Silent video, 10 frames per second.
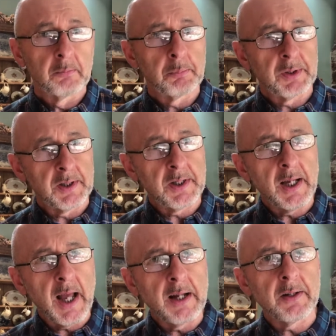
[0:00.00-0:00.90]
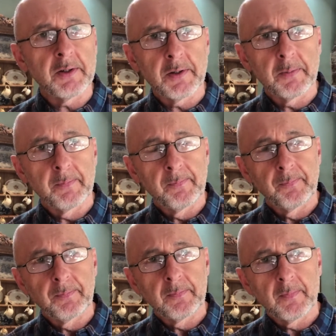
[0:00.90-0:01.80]
But the day ended
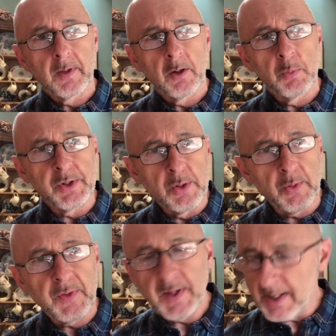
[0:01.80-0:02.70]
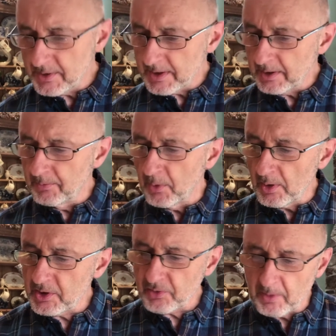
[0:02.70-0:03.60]
with an authentic
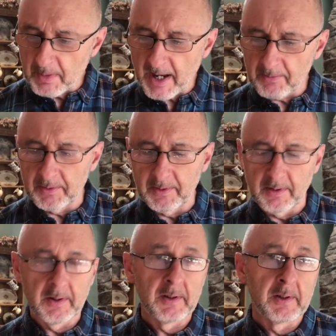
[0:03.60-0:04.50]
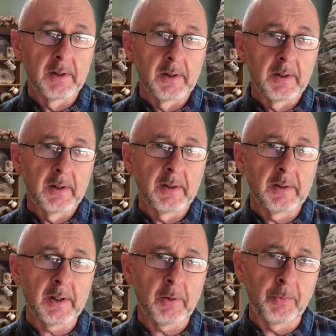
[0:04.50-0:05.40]
voice from heaven
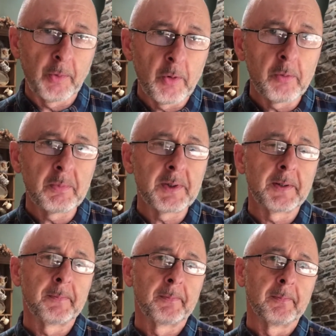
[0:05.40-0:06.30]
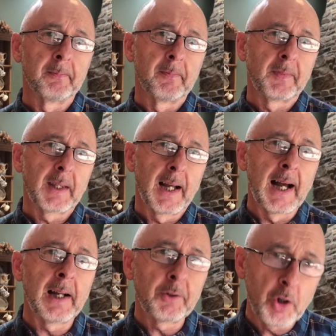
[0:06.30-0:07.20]
that affirmed
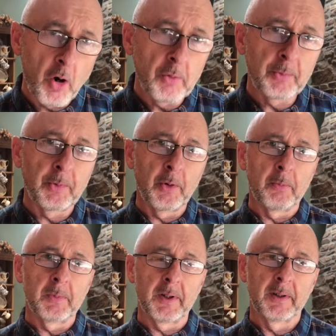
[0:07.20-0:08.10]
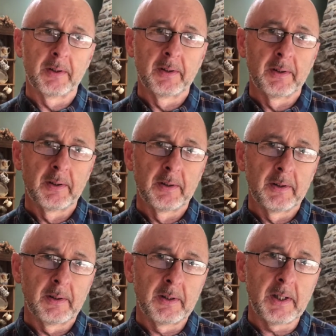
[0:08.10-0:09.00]
and confirmed
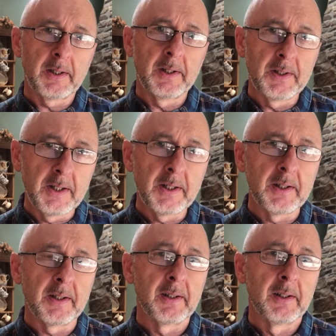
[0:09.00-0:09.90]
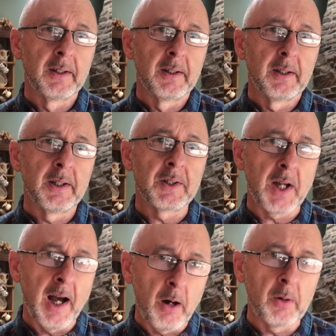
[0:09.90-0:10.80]
that indeed his
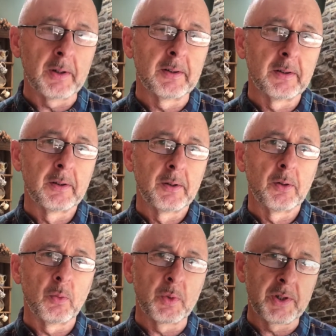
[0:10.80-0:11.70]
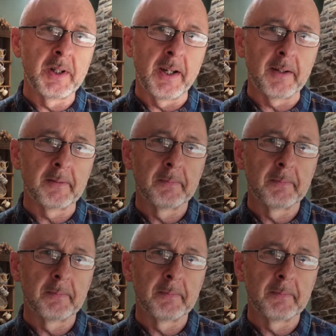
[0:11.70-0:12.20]
hour was near.